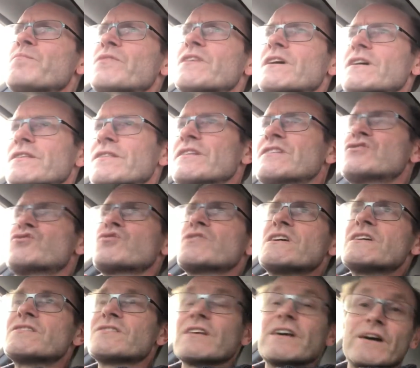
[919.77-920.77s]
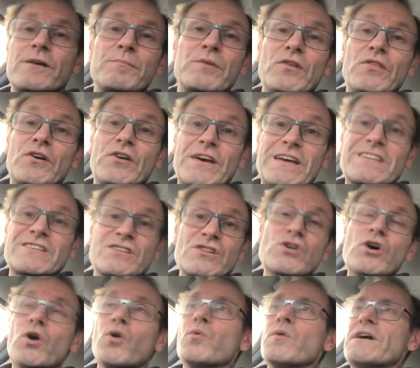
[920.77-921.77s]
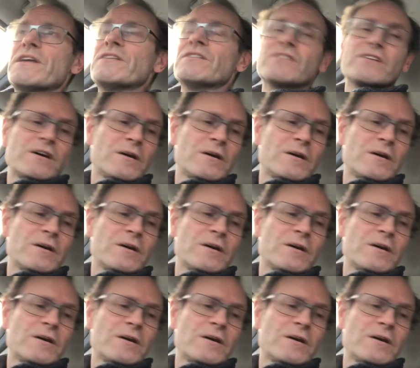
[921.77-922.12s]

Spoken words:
the trees there, but there is no wind.